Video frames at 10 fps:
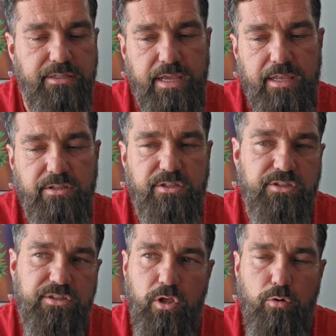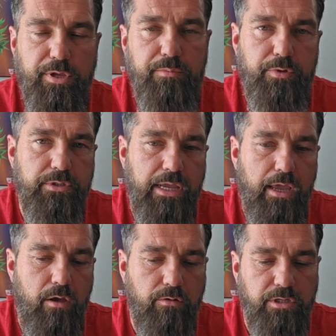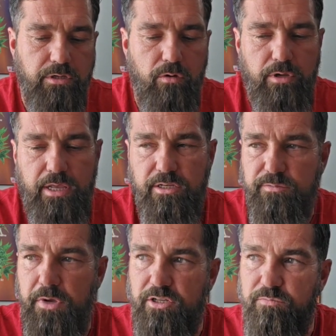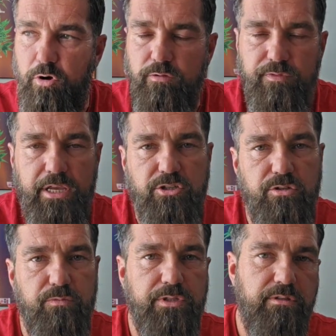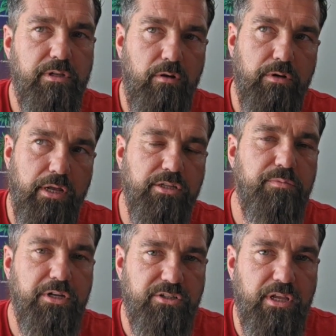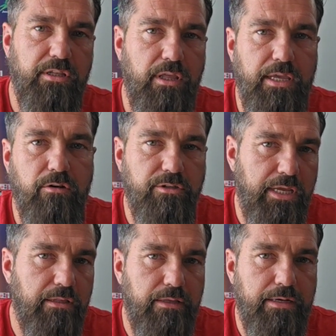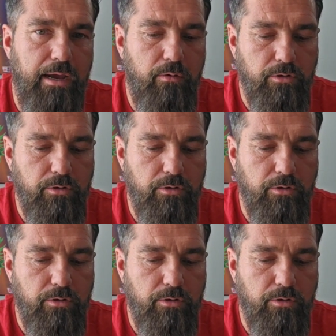It tends to slow people down. You don't get as much motivation with, not as much sunlight or daylight